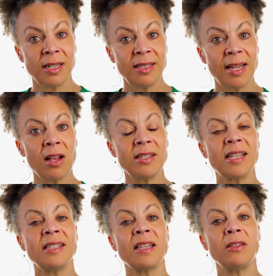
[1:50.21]
tells
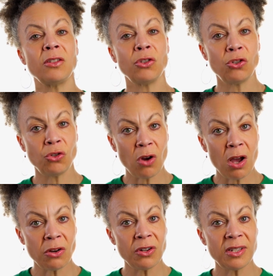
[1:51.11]
us that the
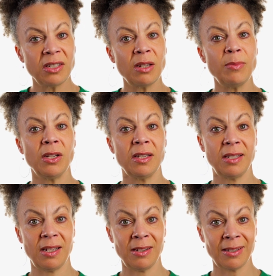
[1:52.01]
stronger a stimulus
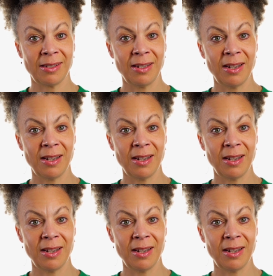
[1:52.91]
is,